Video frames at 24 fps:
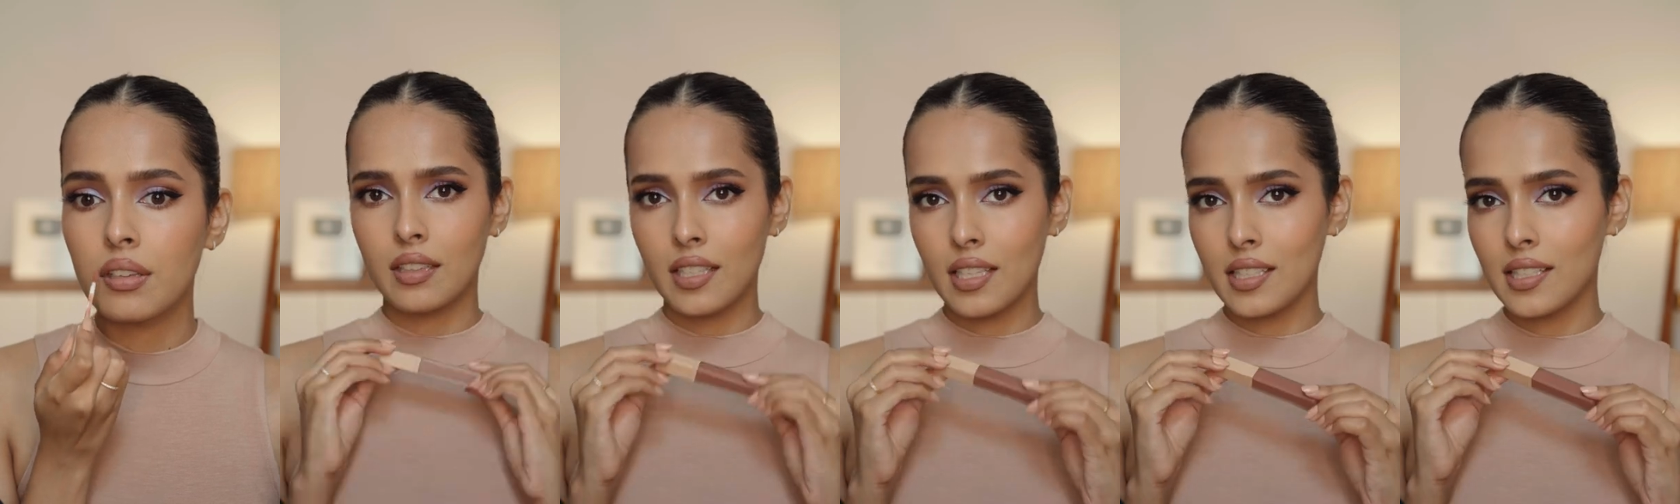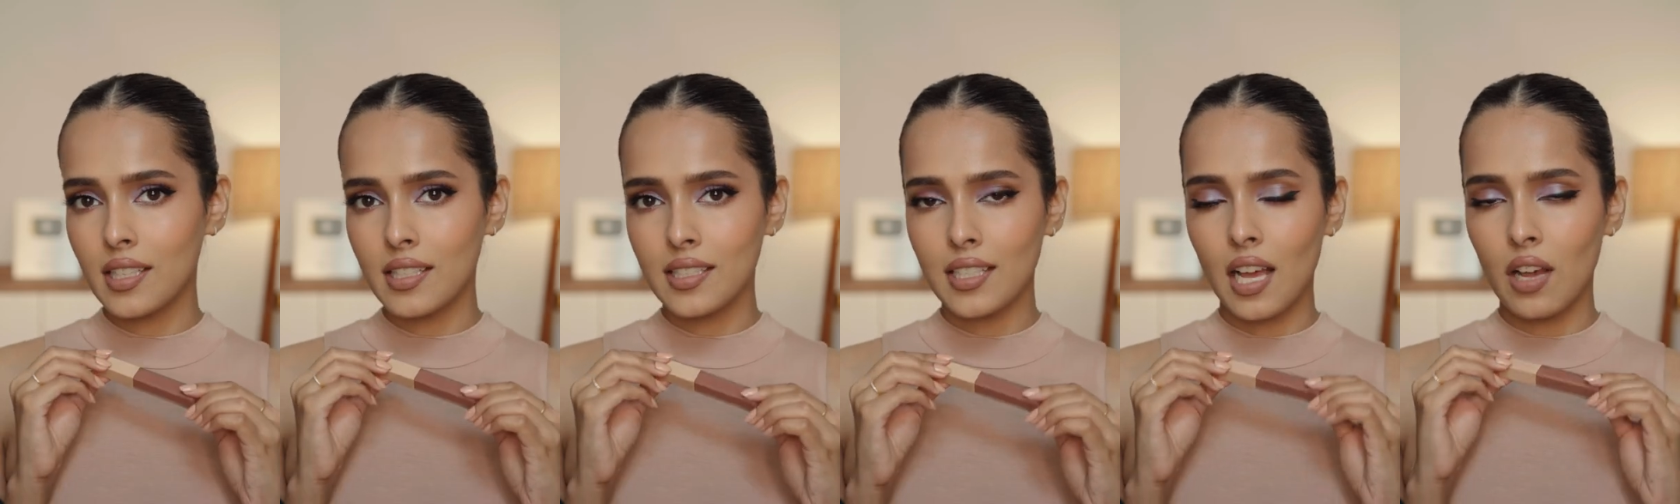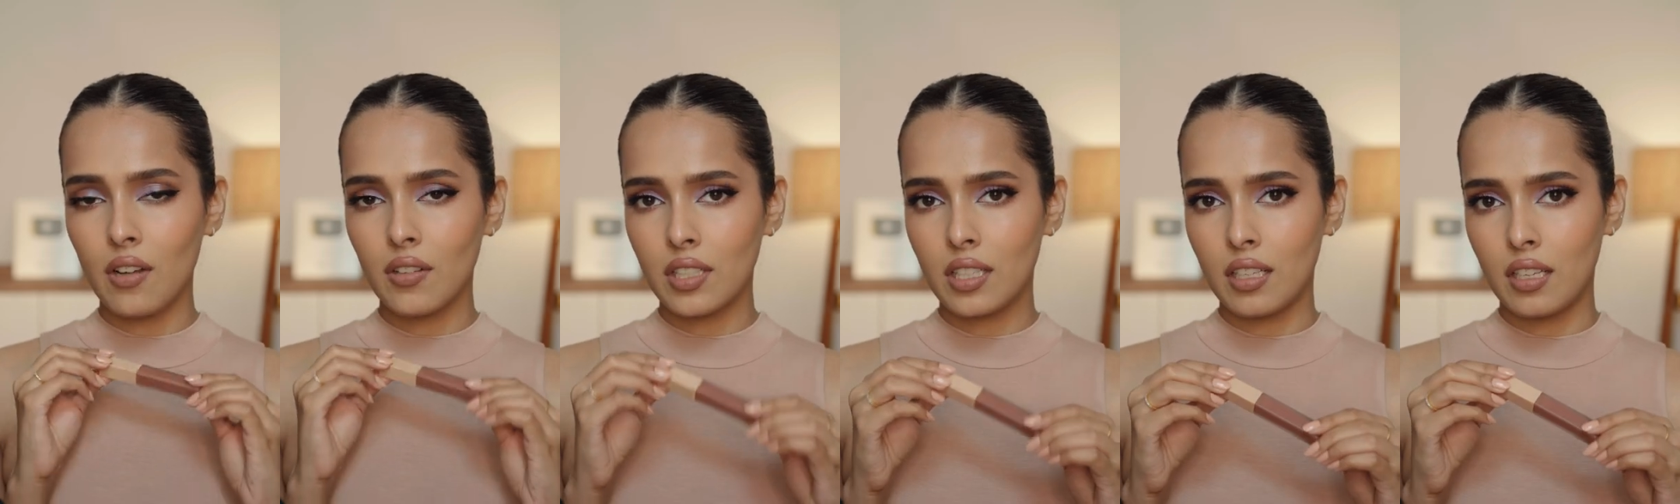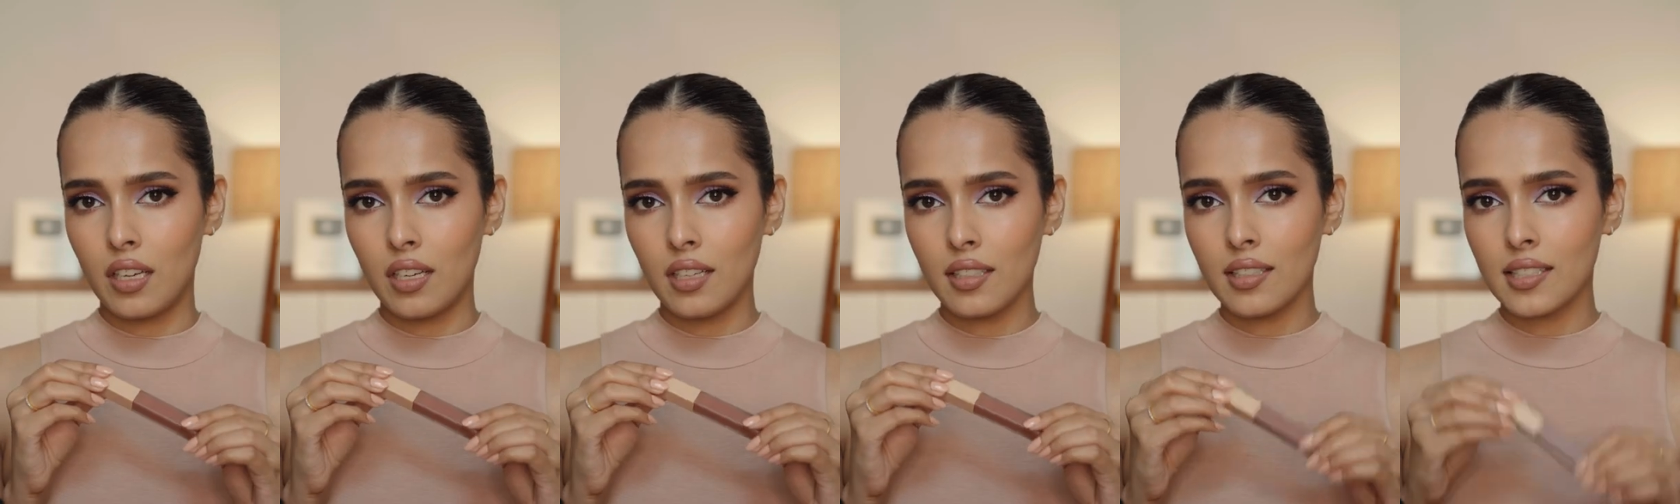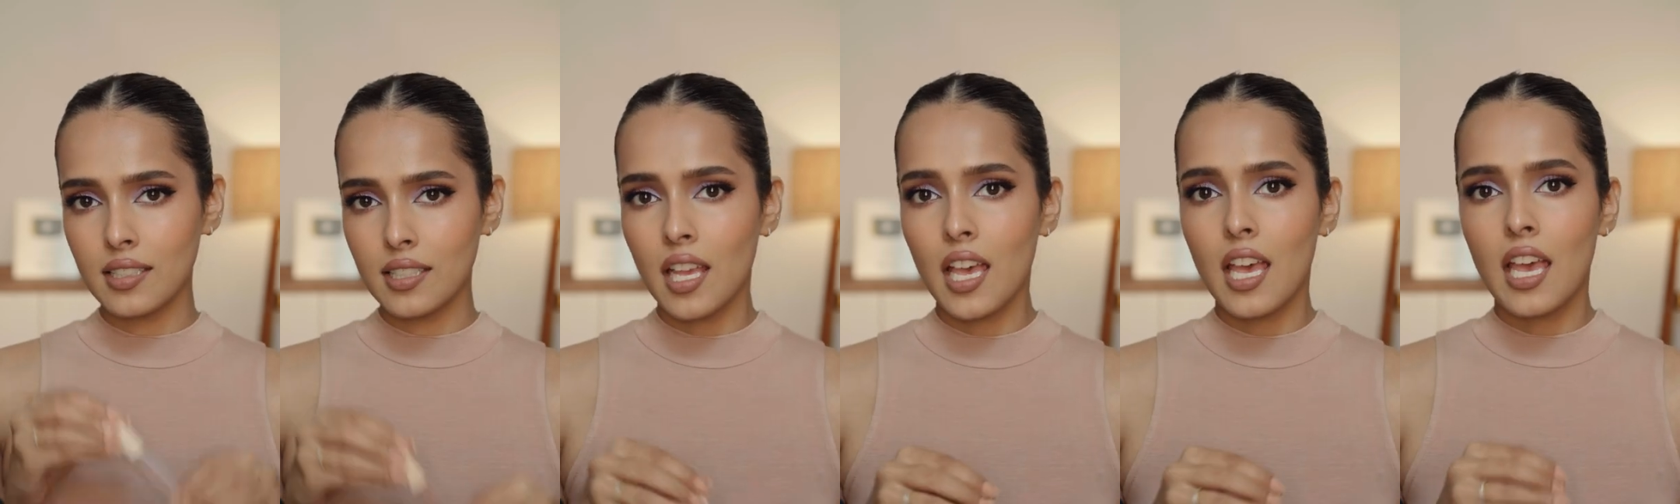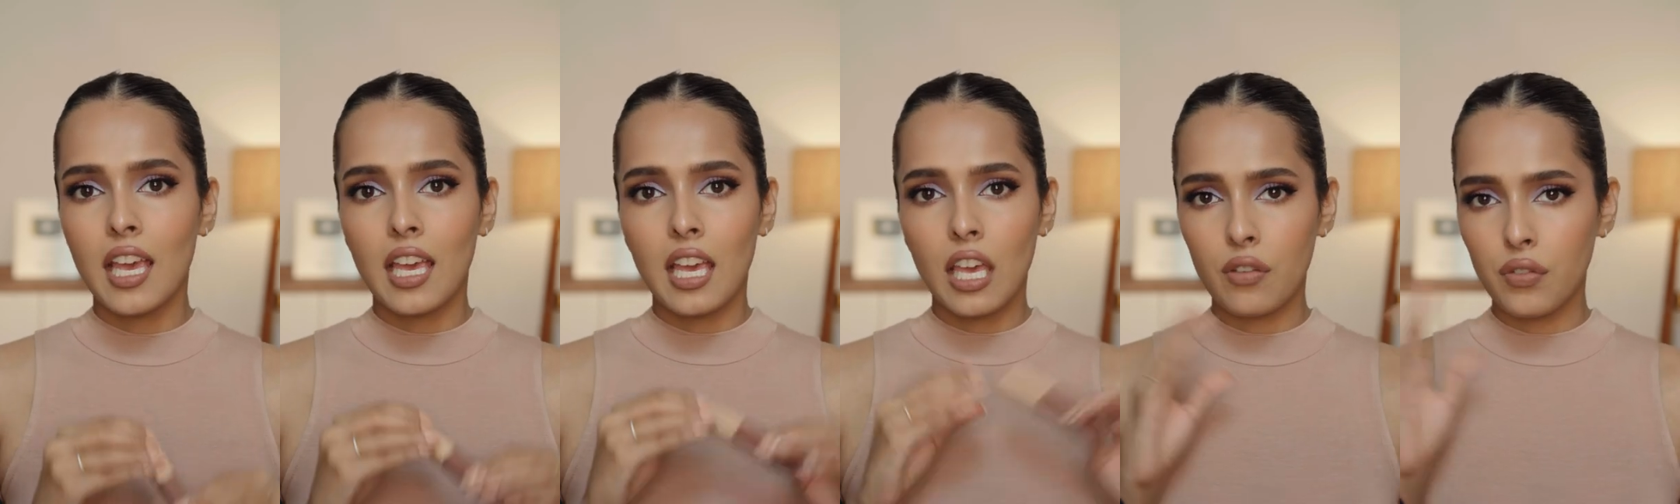This is how it looks.
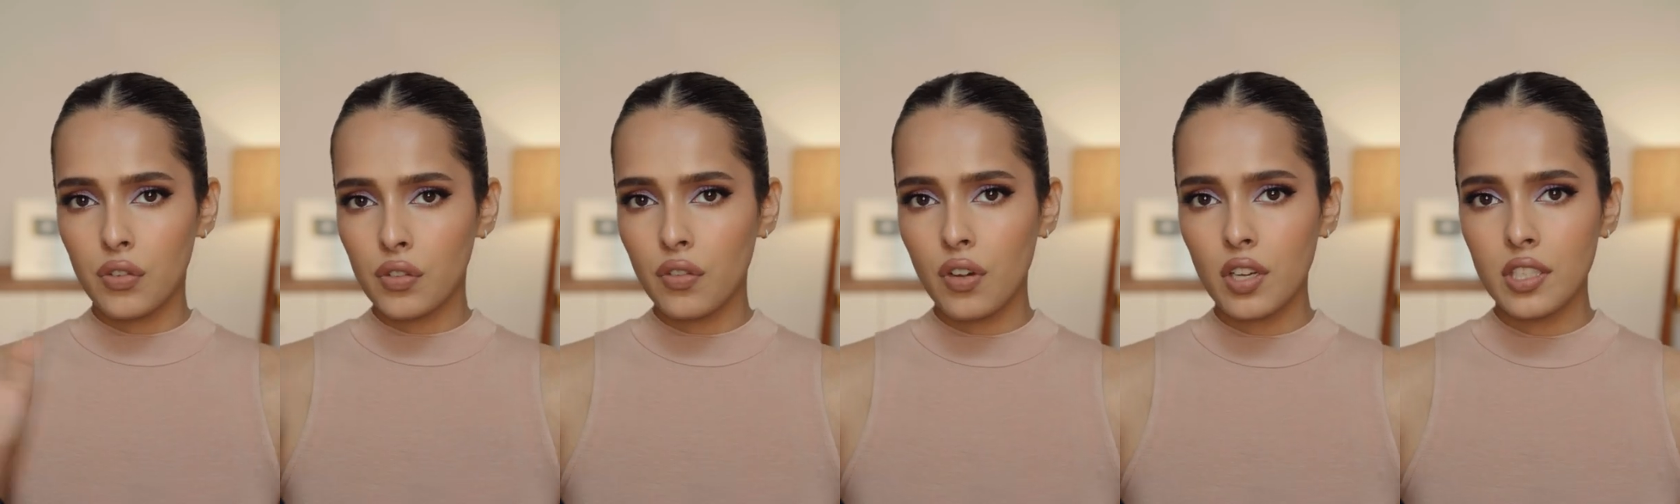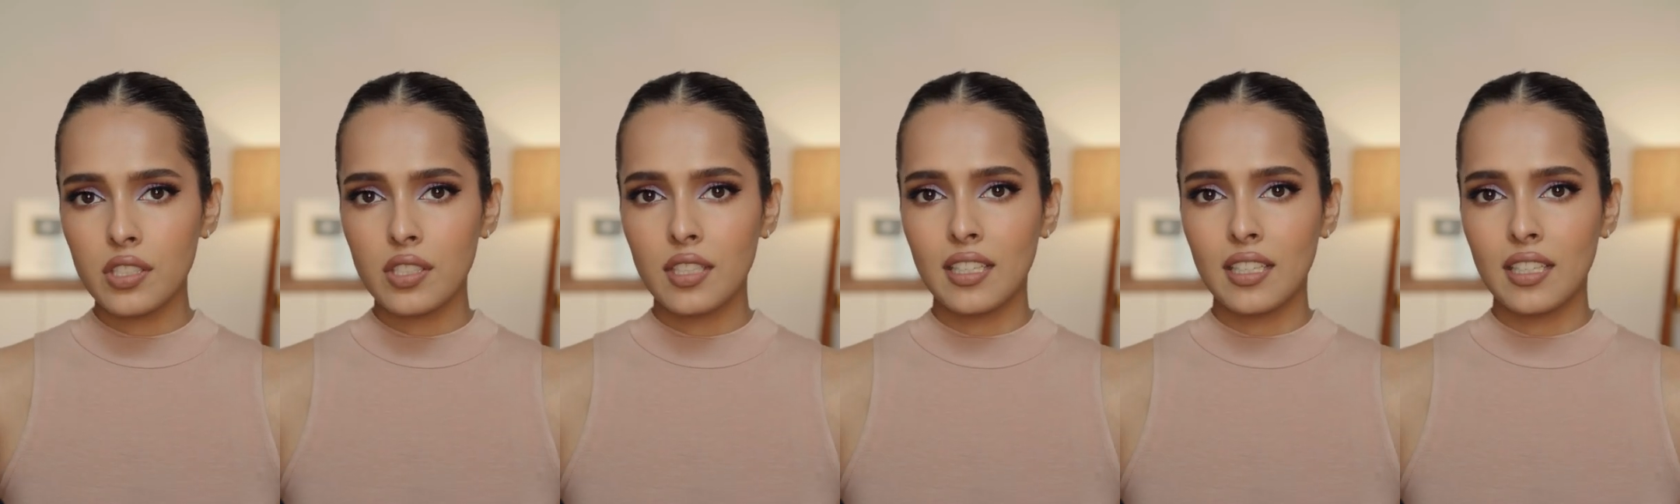If you want,